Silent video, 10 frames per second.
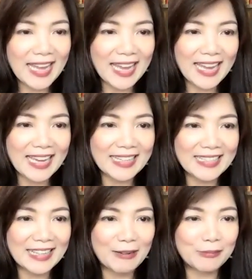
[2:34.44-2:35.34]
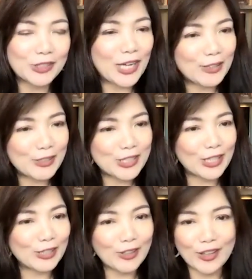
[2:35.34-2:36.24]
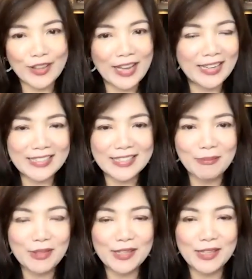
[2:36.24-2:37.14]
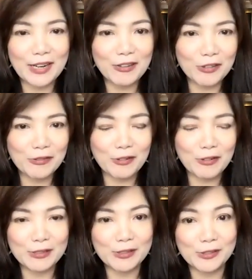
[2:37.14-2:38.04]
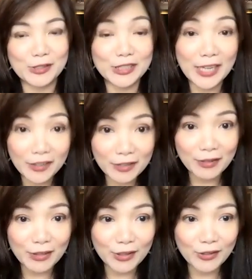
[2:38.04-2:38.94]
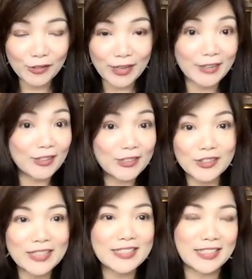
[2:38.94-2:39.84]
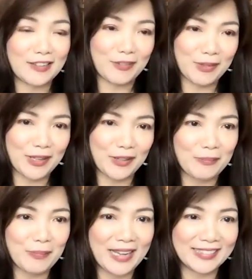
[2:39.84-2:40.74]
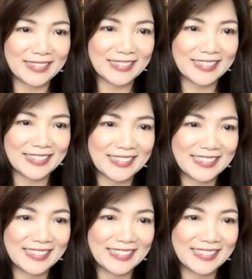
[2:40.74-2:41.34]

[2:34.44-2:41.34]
And trying to juggle all that is something that I look forward to sharing with you and also listening from the other panelists.